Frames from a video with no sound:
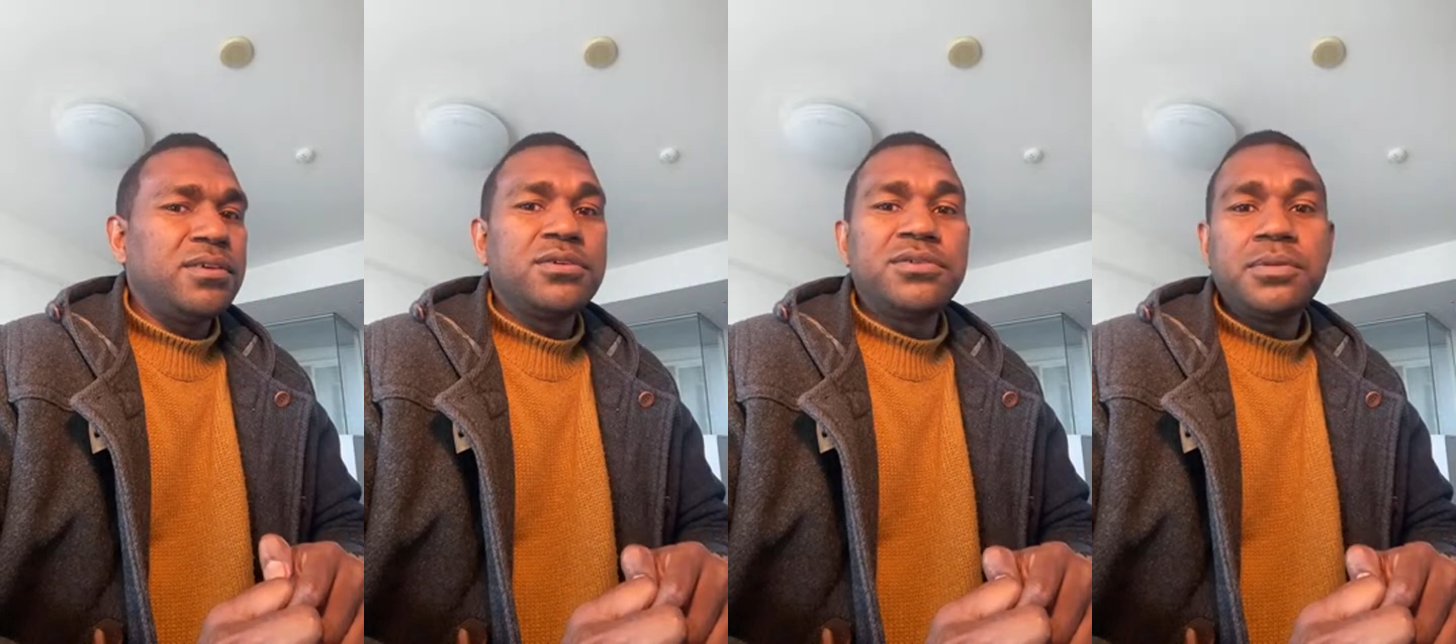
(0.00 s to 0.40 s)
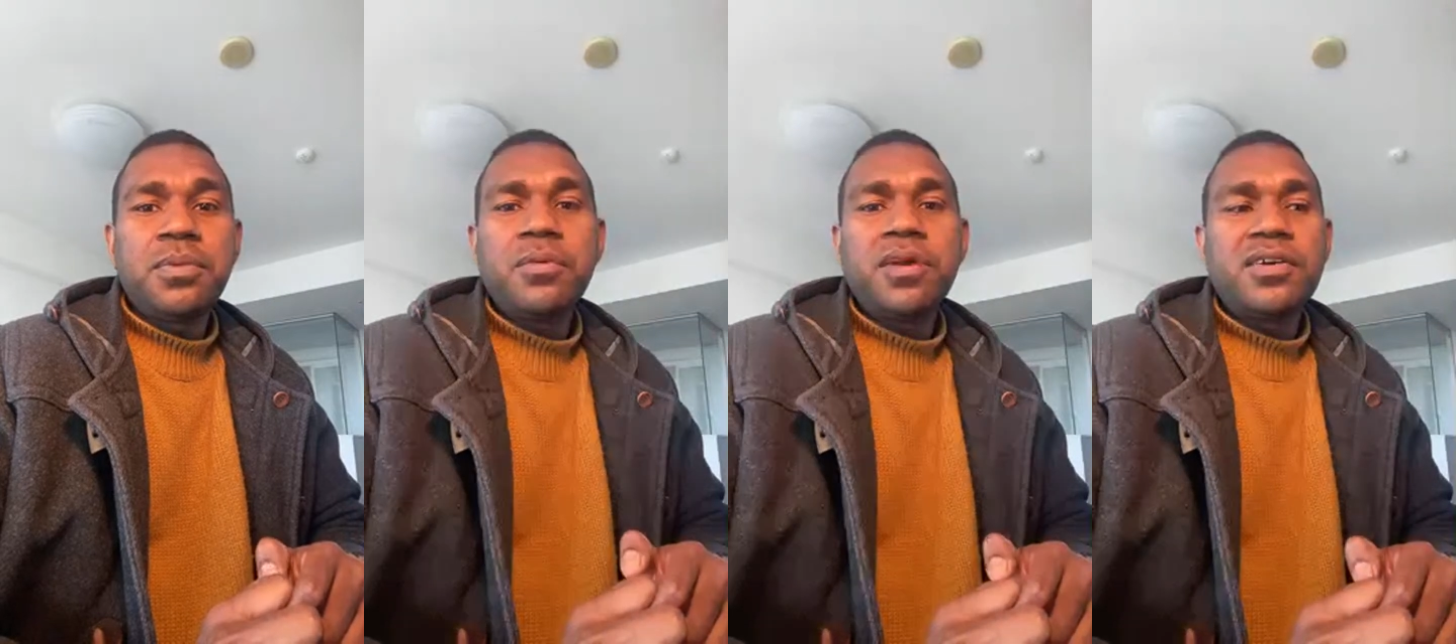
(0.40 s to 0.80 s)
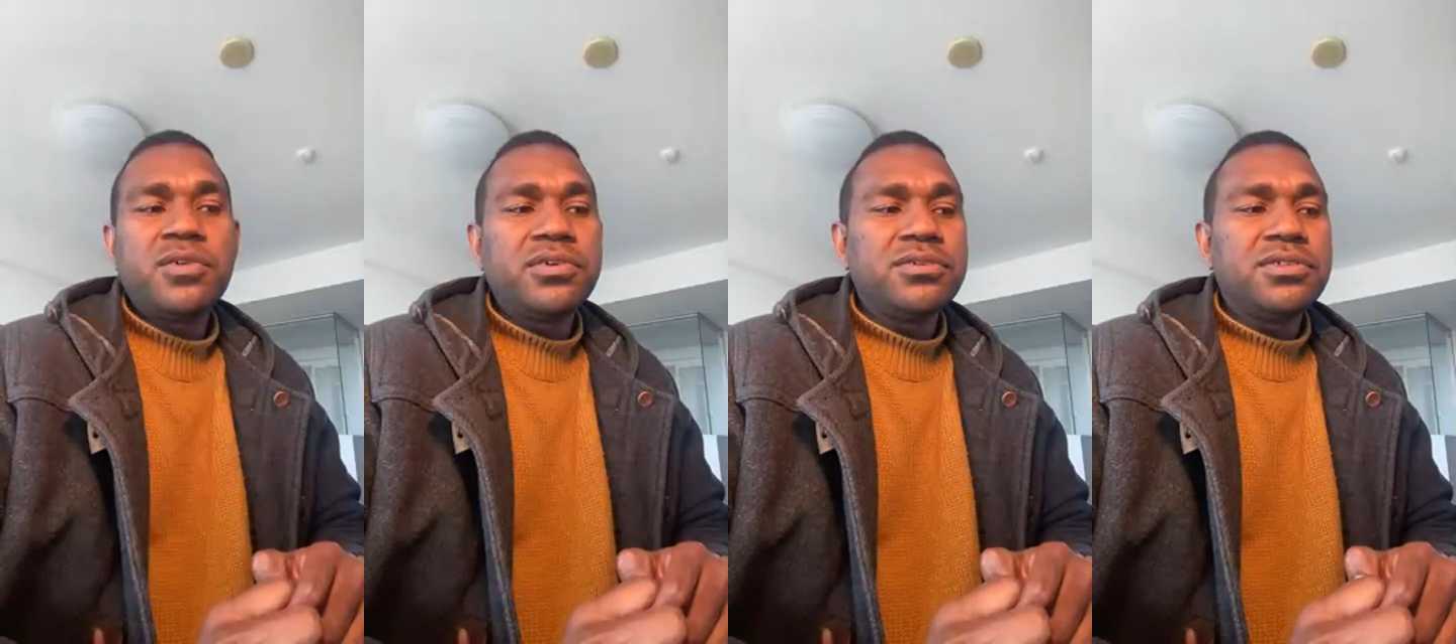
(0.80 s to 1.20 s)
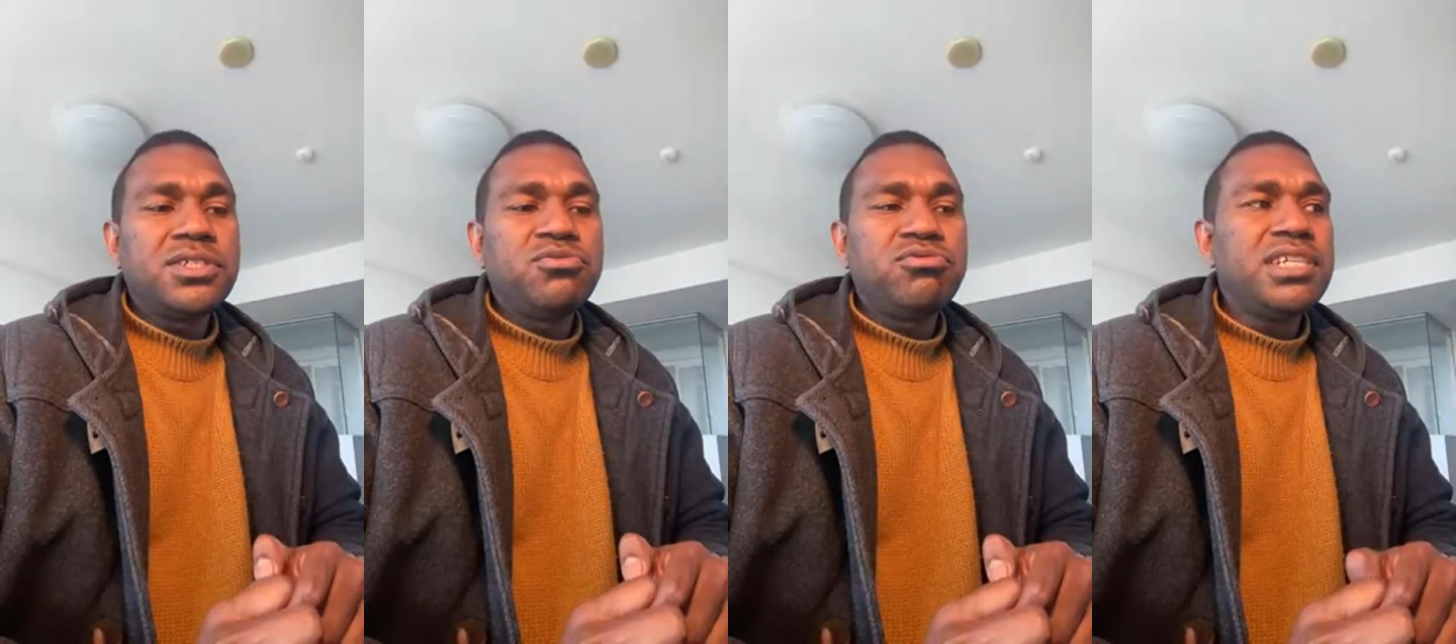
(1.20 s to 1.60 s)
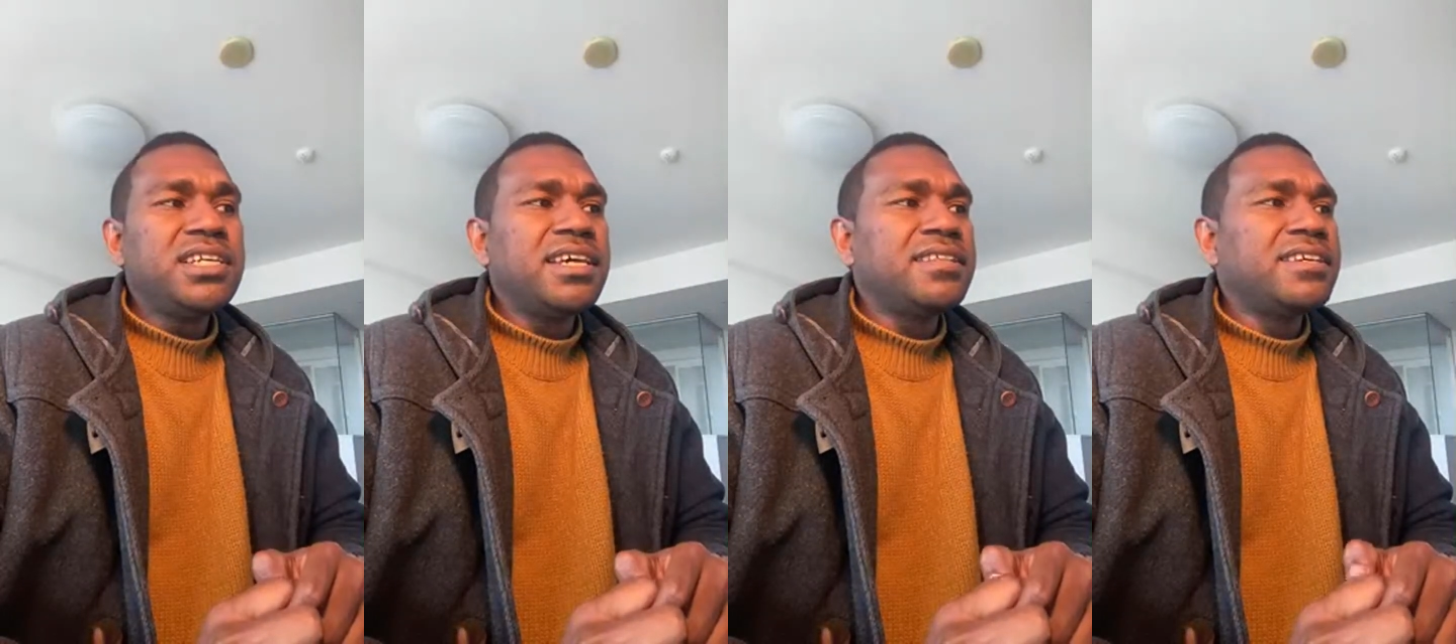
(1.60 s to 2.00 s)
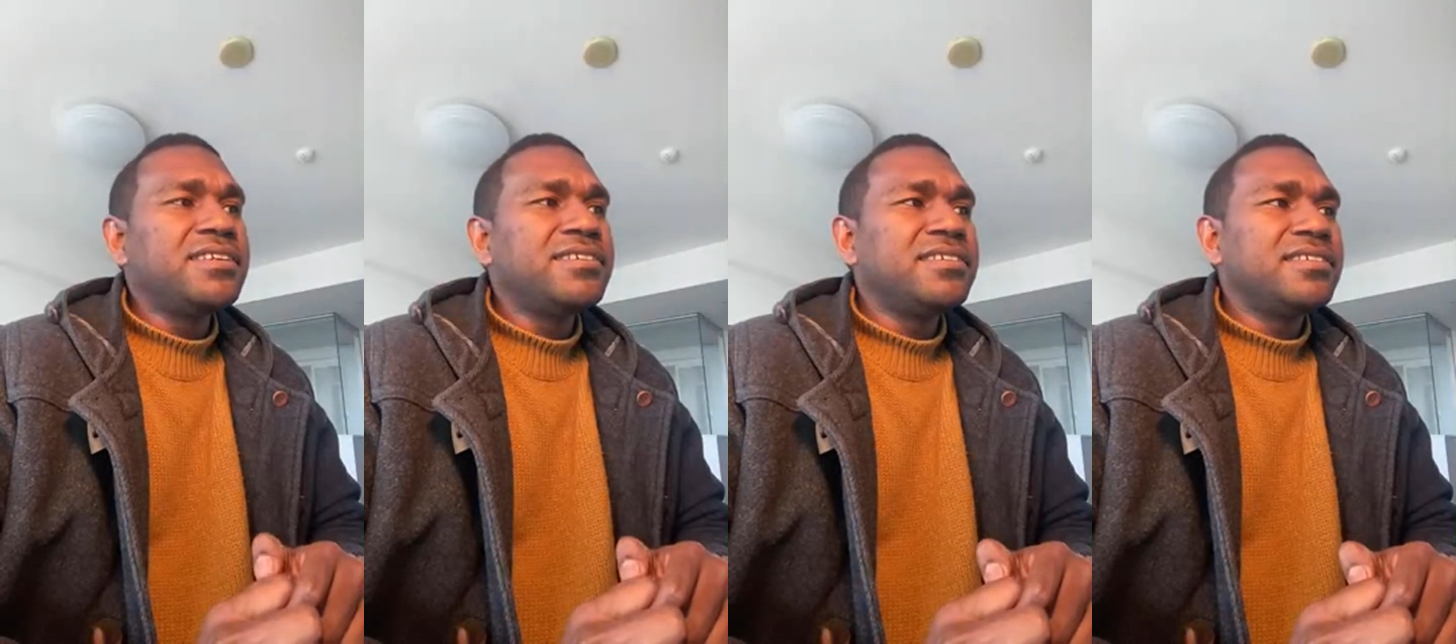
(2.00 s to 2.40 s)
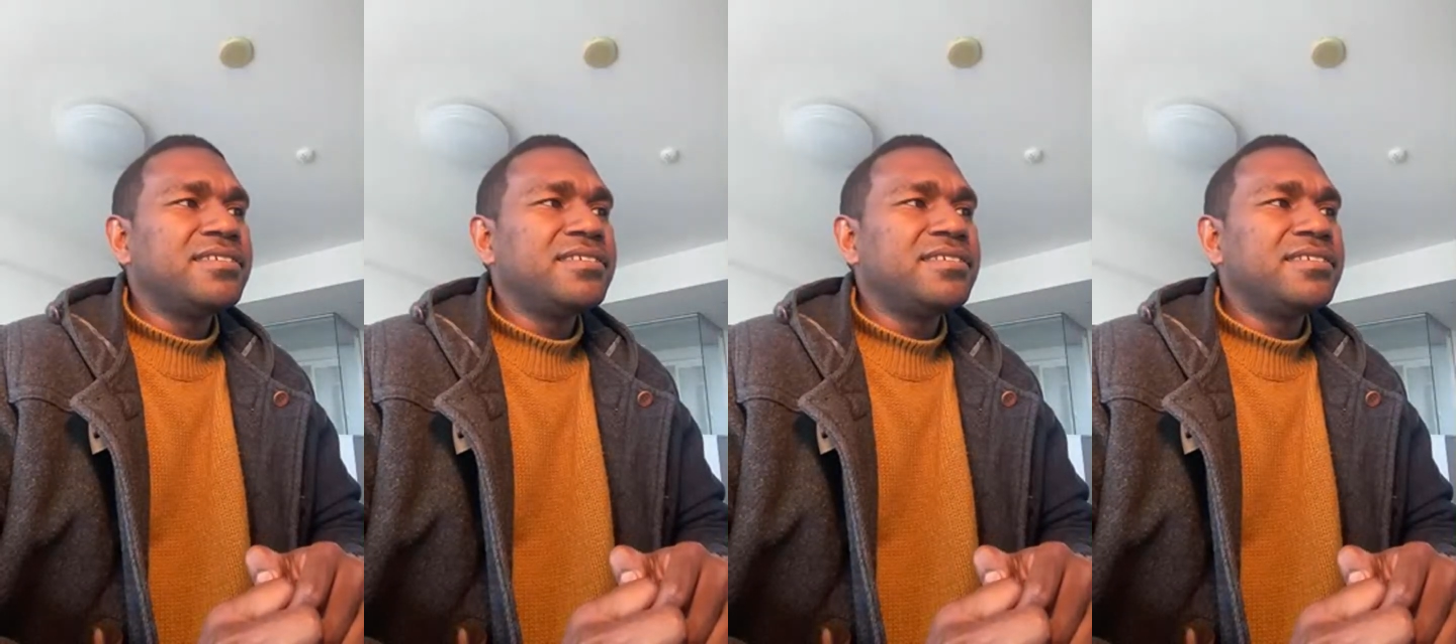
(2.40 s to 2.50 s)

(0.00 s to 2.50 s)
diploma or your degree, and then